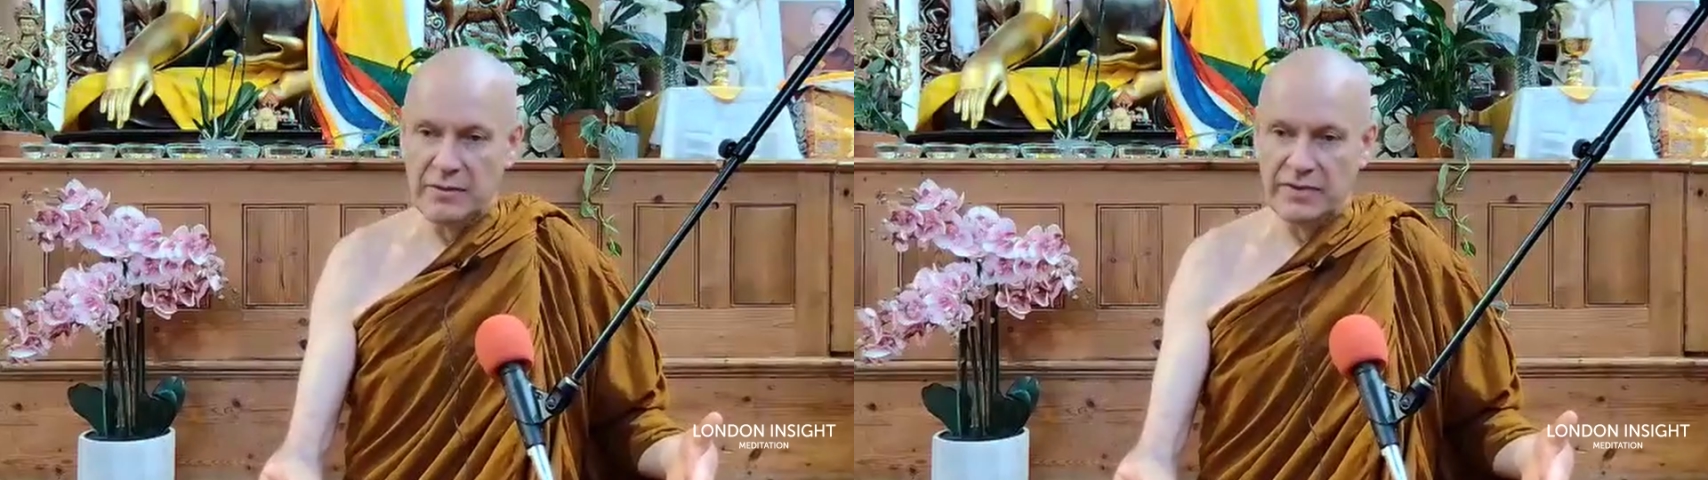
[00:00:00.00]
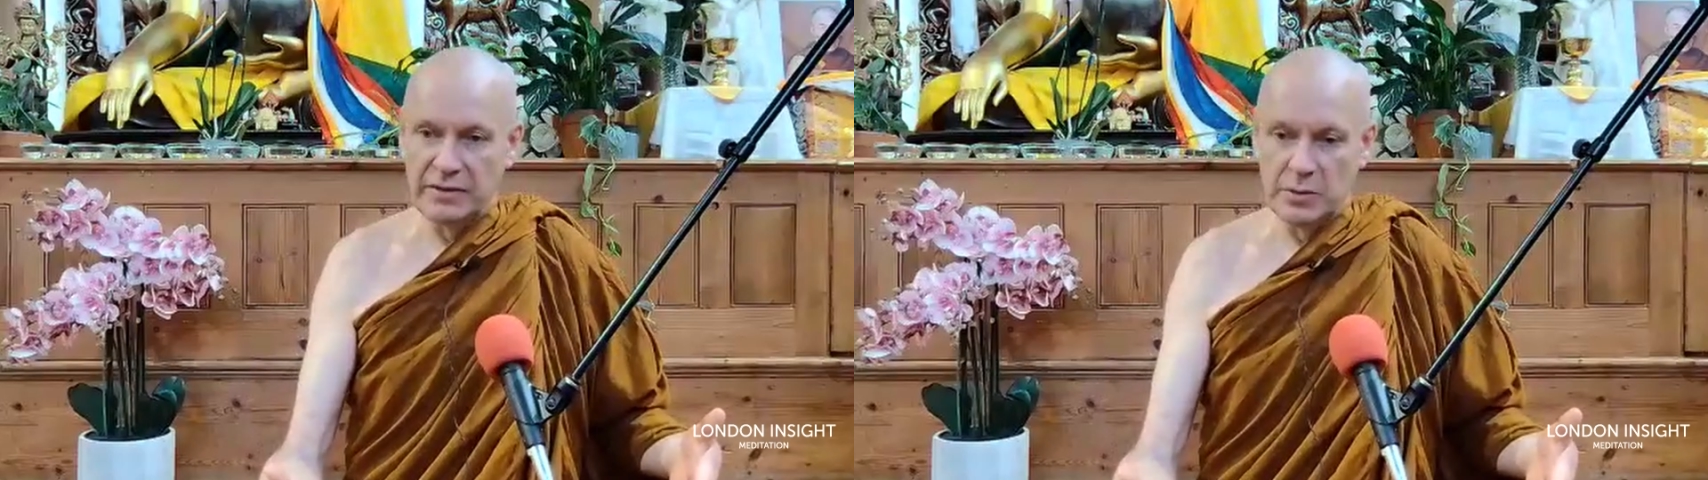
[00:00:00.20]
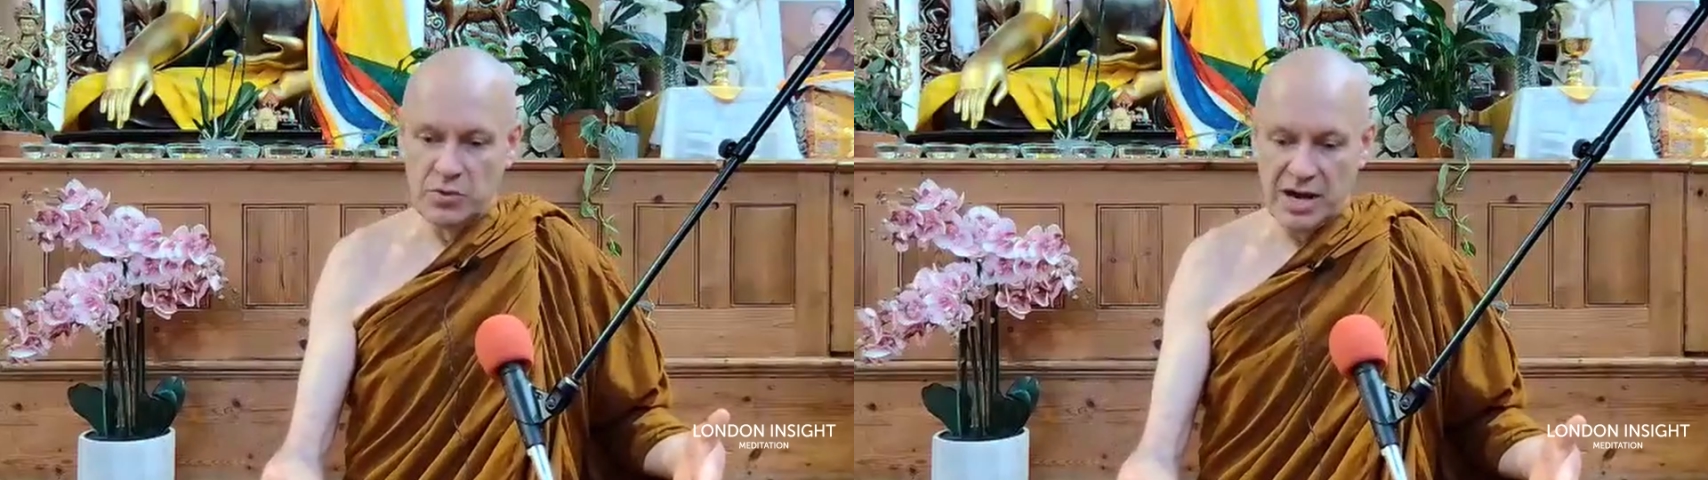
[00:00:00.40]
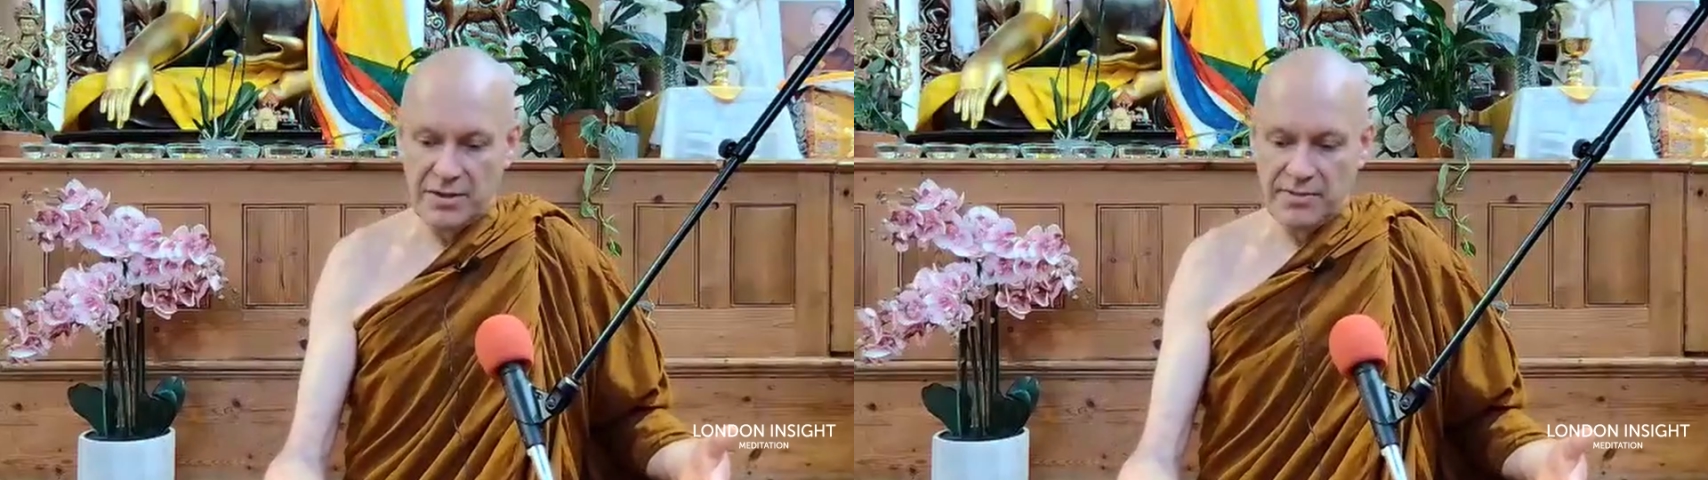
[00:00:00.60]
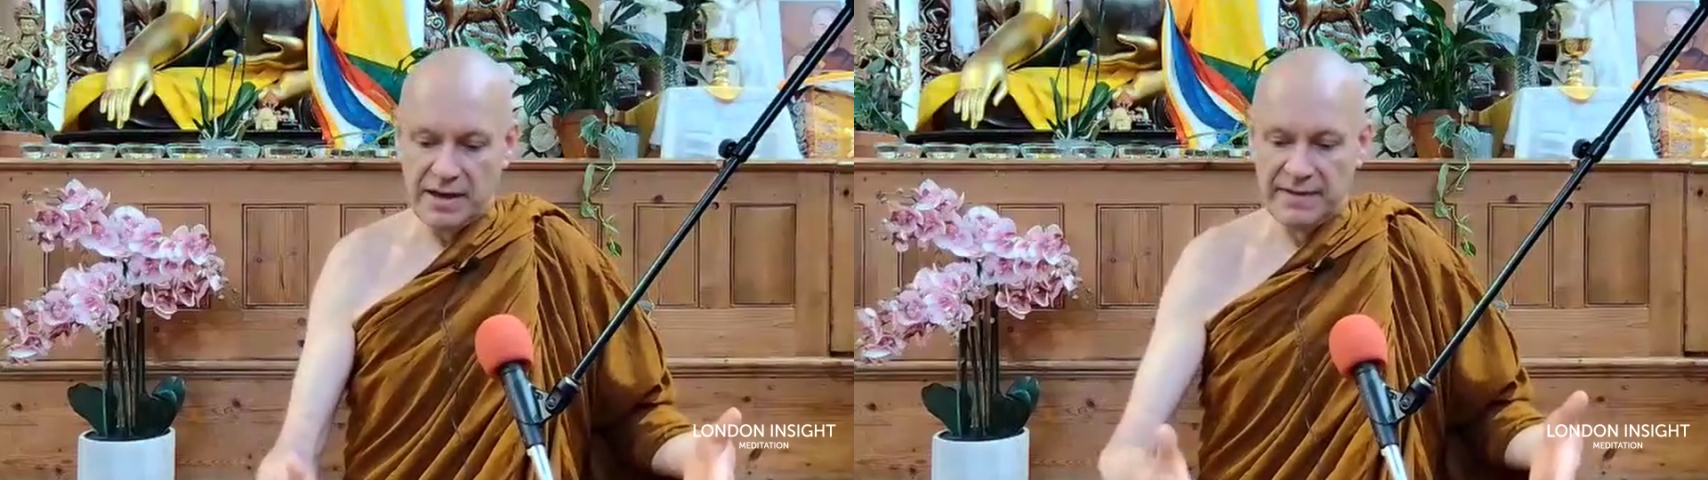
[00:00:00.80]
the
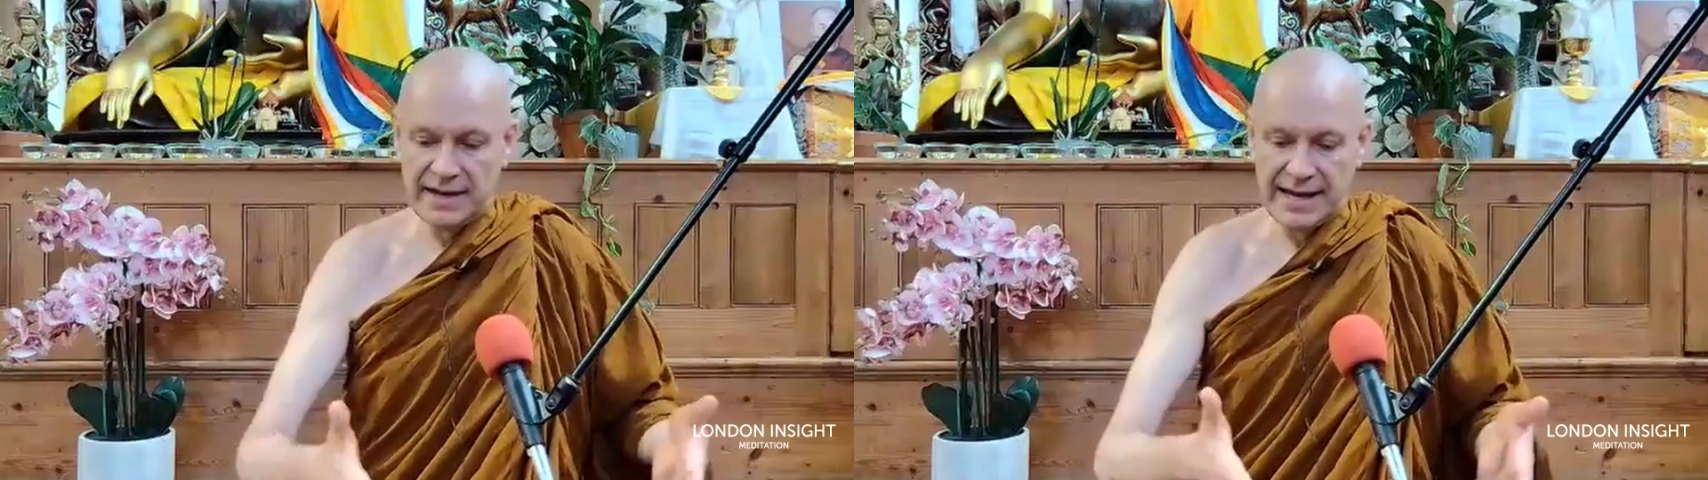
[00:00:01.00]
breath and then